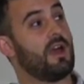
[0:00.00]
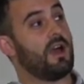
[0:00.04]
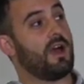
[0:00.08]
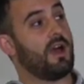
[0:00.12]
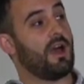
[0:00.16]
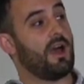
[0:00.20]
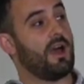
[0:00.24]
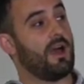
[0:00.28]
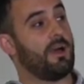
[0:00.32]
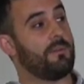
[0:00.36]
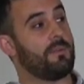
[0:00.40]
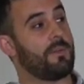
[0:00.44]

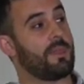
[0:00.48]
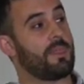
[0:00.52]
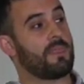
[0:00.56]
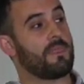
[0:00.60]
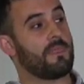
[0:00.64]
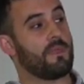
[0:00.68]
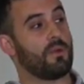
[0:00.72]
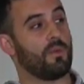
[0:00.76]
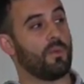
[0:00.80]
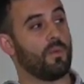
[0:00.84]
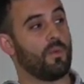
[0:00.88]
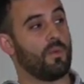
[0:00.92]
Um,
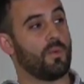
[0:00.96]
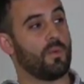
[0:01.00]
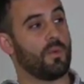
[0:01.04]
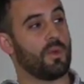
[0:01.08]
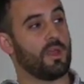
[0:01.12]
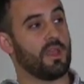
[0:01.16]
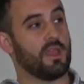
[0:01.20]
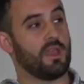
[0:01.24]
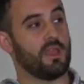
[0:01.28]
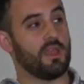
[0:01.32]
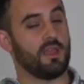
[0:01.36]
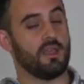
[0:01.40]

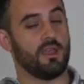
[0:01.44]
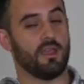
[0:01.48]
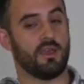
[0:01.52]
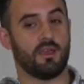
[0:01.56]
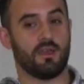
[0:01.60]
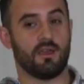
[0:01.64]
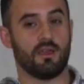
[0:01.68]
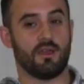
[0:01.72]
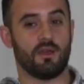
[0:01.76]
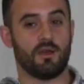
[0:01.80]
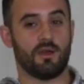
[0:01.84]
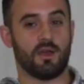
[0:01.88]

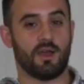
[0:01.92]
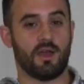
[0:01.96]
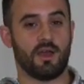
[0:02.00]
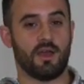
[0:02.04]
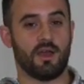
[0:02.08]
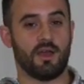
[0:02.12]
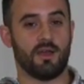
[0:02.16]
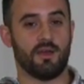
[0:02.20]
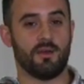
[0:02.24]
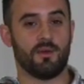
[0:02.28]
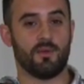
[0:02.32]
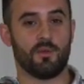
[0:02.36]
we,
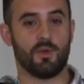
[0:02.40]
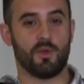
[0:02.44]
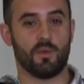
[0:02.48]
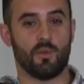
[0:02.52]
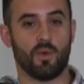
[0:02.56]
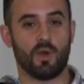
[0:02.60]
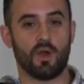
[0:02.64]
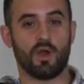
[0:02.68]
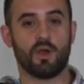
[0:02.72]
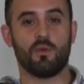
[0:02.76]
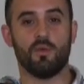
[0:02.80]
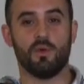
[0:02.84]
uh, we
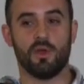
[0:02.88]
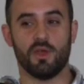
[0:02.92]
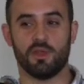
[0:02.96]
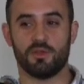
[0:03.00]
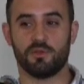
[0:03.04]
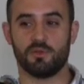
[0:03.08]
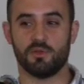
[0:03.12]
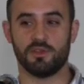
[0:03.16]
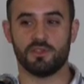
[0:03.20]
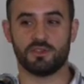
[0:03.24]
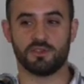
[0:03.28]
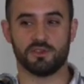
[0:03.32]
work
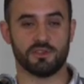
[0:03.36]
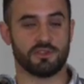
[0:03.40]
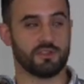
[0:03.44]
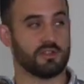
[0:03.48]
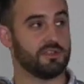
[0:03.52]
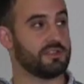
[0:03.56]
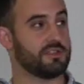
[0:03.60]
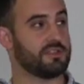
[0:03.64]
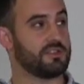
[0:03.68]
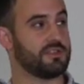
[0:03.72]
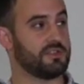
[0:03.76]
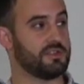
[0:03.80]
with
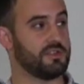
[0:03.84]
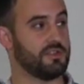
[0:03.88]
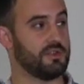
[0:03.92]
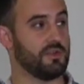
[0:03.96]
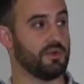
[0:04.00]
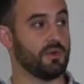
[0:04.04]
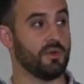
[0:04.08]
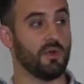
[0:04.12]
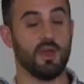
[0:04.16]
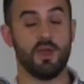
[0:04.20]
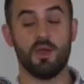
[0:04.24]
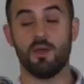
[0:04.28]
researchers
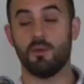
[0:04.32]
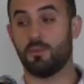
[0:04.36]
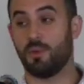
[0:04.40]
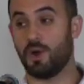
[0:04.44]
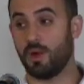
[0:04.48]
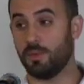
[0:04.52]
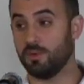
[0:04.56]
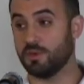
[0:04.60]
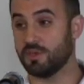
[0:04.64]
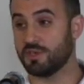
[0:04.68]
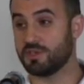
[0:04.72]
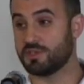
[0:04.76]
to
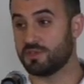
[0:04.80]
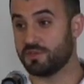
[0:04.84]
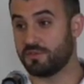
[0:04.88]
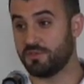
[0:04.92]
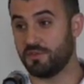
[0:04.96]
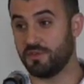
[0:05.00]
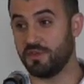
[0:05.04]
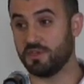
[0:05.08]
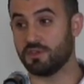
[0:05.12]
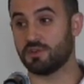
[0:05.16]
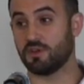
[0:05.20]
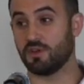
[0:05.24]
publish
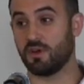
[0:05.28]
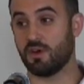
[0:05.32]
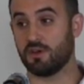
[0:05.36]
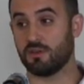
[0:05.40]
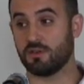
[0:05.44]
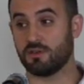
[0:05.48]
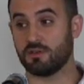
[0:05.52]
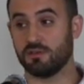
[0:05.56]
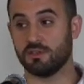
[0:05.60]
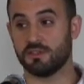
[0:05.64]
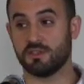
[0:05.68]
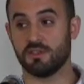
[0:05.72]
feature
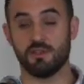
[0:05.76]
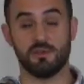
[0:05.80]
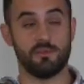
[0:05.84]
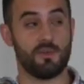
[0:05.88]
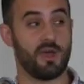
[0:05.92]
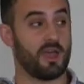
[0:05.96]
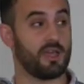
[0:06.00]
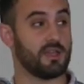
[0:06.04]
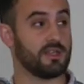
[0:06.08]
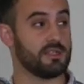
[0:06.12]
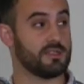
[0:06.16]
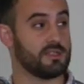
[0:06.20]
articles in the
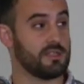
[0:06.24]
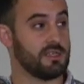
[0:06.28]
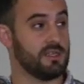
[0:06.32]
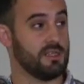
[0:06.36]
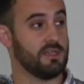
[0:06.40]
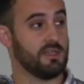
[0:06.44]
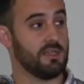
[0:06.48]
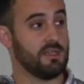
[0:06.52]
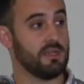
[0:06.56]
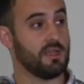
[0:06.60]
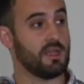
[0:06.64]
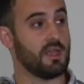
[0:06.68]

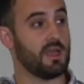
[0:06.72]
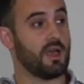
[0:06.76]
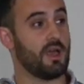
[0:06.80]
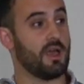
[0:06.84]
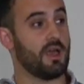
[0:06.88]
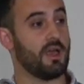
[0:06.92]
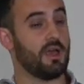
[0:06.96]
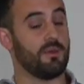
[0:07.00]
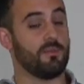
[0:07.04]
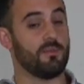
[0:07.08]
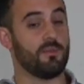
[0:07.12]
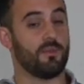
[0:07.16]
magazine.
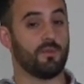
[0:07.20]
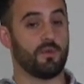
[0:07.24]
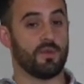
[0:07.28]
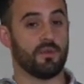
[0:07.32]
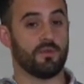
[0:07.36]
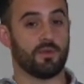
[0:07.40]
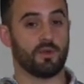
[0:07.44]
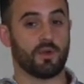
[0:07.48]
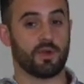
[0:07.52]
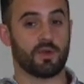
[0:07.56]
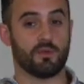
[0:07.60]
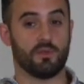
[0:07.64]
Um,
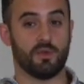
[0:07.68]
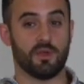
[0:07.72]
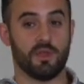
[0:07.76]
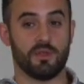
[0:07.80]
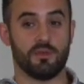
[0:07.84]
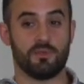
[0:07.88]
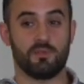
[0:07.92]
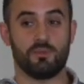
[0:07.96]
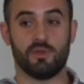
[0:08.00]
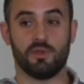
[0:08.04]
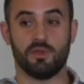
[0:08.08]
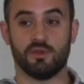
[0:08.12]
we've worked
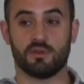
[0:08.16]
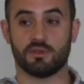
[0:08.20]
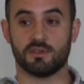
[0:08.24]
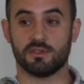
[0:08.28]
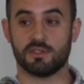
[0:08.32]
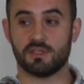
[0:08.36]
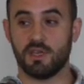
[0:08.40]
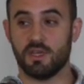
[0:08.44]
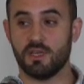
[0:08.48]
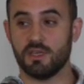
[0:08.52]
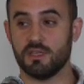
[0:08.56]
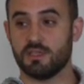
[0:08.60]
with political
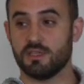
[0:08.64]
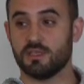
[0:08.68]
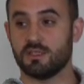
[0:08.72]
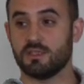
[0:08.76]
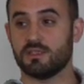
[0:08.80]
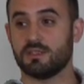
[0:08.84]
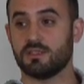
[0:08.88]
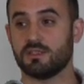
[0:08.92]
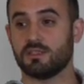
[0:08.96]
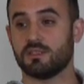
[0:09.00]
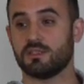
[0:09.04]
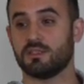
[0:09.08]

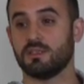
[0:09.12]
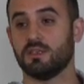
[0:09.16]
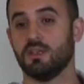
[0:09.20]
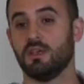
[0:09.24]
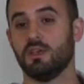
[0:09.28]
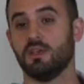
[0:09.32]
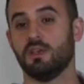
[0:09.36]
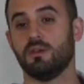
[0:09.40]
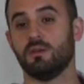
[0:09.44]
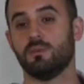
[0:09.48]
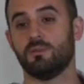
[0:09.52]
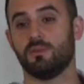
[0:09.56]
scientists,
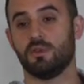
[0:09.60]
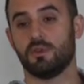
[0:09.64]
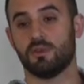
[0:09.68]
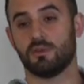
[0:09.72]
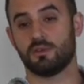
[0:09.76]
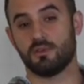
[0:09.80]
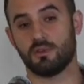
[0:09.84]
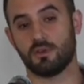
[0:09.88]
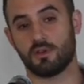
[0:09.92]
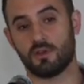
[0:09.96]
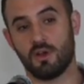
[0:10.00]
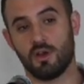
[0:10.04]

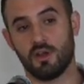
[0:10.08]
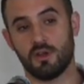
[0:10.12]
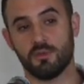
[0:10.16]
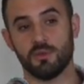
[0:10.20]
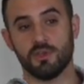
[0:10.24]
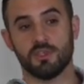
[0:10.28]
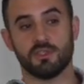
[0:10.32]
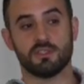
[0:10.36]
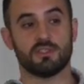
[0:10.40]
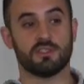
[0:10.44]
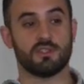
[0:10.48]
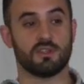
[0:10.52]
political
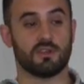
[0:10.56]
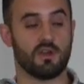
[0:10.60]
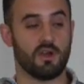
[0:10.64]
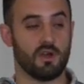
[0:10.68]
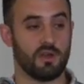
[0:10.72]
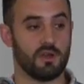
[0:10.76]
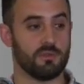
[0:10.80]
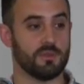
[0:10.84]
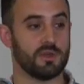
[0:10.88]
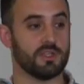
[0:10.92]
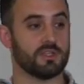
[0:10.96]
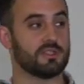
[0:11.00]
economists,
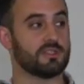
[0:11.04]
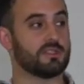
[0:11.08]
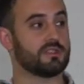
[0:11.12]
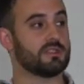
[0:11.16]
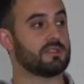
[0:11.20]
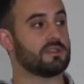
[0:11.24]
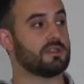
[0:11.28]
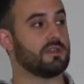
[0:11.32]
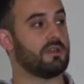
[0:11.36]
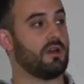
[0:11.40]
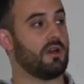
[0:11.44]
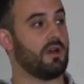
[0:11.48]

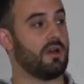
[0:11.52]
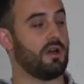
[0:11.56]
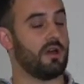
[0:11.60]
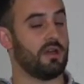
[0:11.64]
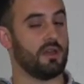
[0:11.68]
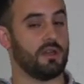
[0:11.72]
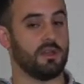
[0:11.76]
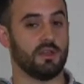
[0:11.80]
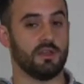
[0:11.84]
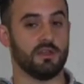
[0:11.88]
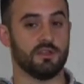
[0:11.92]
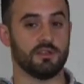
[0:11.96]
economists
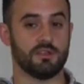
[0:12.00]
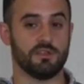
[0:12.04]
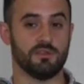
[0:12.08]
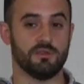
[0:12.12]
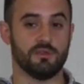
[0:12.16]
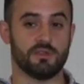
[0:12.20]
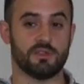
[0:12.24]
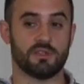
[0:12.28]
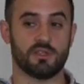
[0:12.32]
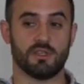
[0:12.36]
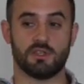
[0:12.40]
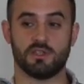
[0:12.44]
on
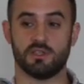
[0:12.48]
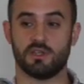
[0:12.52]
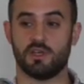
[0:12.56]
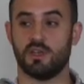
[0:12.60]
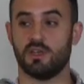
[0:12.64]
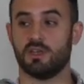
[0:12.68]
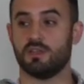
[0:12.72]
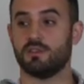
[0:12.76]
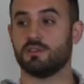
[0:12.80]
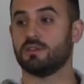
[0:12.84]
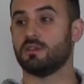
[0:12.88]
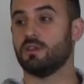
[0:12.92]
issues such
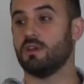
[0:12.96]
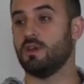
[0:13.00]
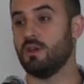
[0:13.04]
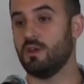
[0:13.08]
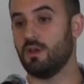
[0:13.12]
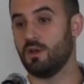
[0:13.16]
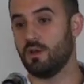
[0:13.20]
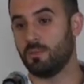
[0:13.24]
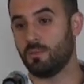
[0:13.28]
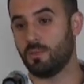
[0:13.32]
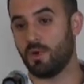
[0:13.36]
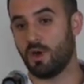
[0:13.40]
as
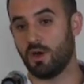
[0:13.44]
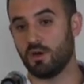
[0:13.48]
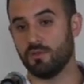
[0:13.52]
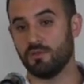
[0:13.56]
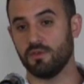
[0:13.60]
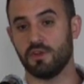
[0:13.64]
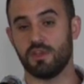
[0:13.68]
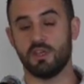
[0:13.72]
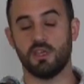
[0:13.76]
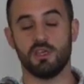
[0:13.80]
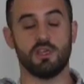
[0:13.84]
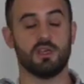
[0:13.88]

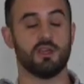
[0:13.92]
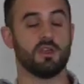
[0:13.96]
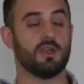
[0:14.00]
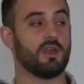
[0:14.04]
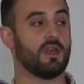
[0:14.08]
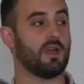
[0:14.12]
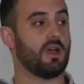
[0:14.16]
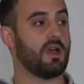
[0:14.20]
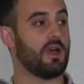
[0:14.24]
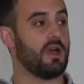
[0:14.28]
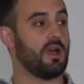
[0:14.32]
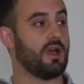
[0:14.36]
poverty,
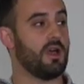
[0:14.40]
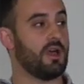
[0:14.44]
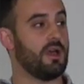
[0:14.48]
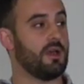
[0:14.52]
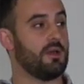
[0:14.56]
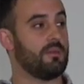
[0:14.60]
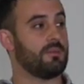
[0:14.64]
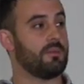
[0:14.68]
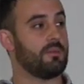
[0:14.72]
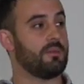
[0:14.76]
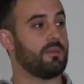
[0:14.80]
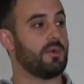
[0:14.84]

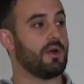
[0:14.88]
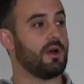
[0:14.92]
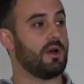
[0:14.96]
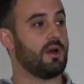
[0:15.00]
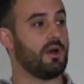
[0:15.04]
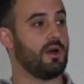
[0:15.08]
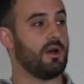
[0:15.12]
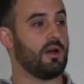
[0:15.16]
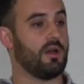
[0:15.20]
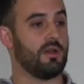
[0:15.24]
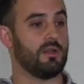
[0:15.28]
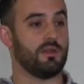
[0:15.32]
um,
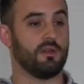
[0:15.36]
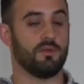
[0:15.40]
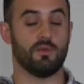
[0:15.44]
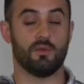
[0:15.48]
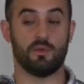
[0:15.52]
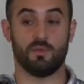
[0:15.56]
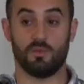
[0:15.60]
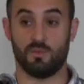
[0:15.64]
on